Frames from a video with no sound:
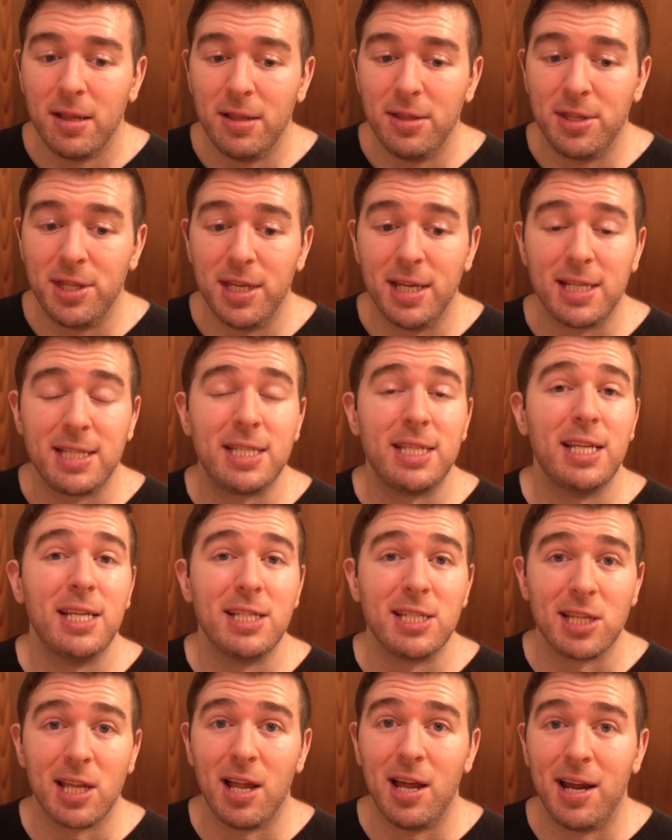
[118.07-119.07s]
this
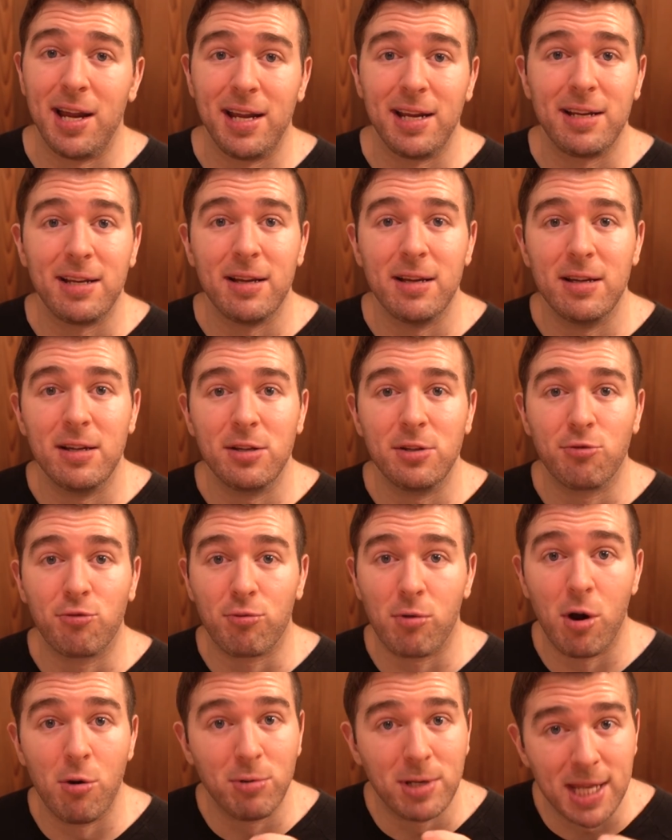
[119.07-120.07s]
is like
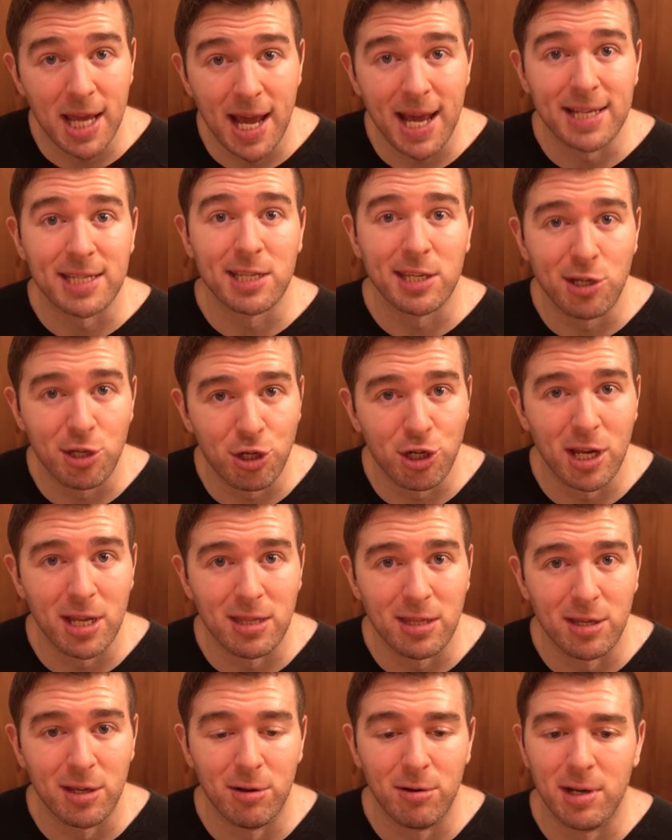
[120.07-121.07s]
grotesque
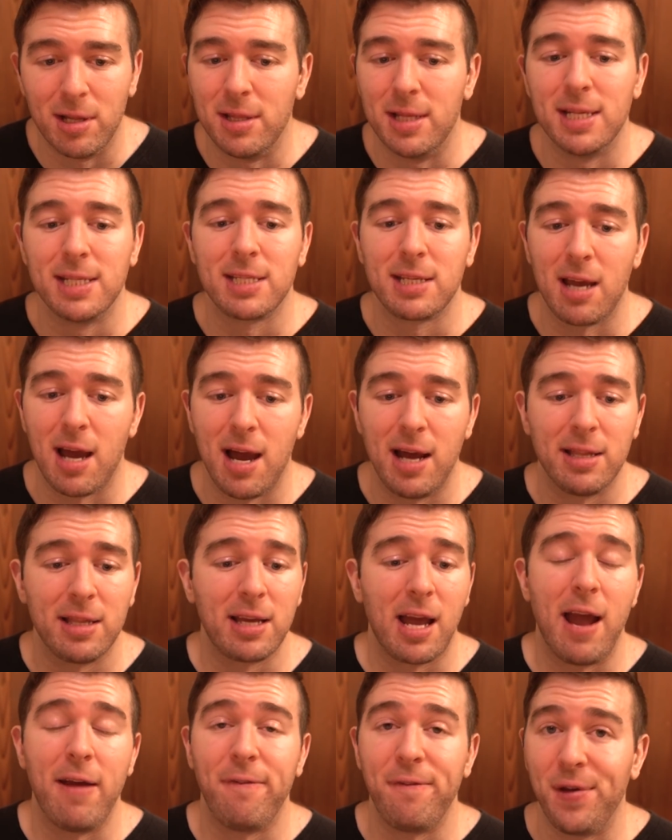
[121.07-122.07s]
shit, dude. And this guy,
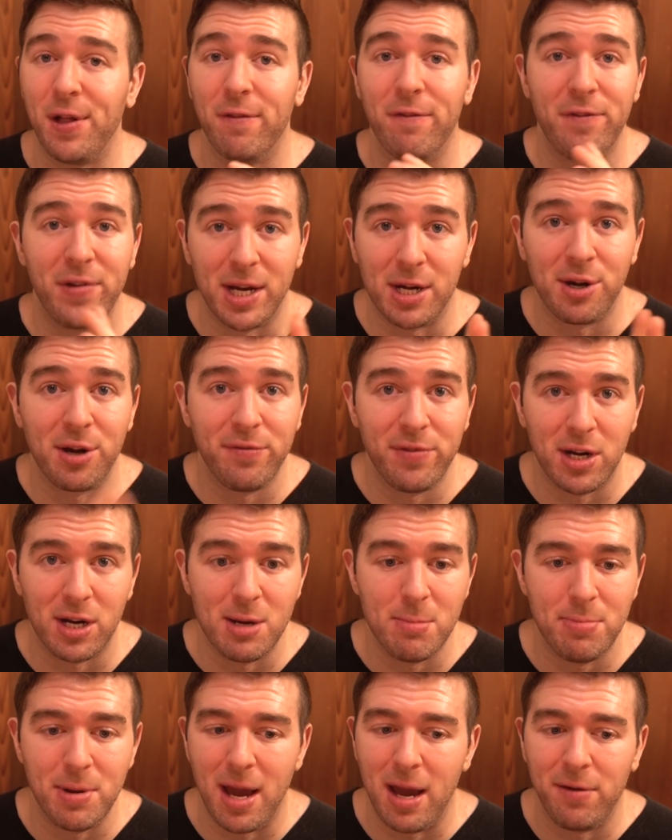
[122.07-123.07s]
like, I feel very,
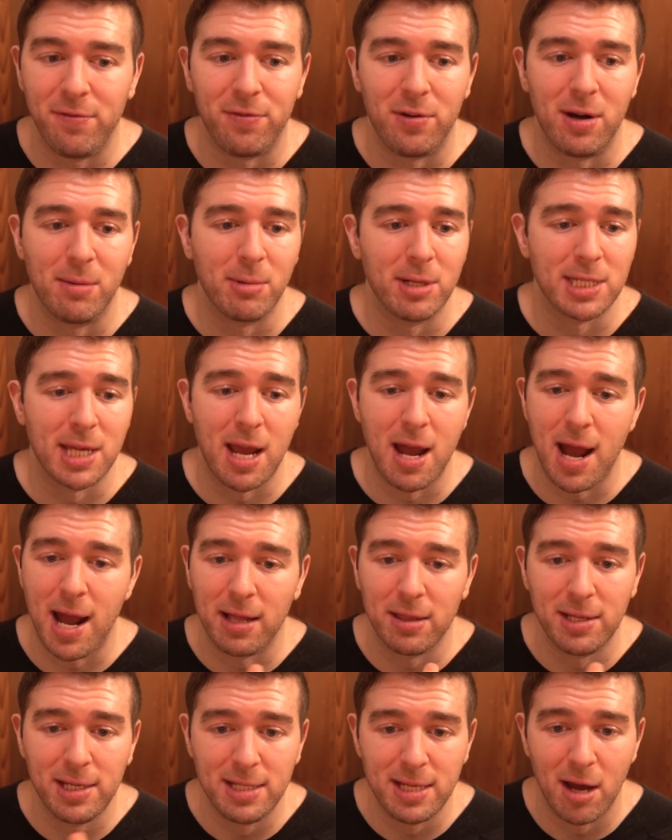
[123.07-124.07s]
very bad for him because I
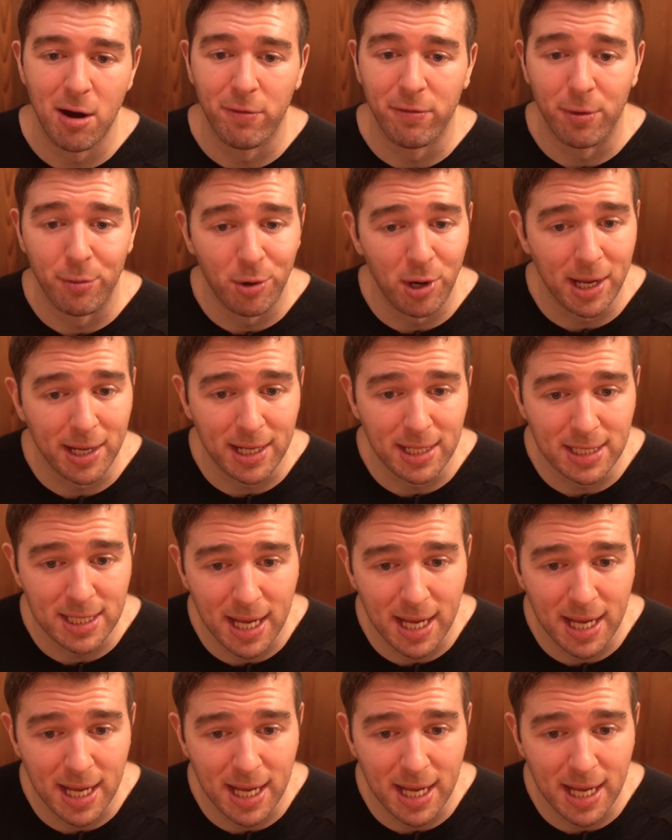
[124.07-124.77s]
highly doubt, from what I can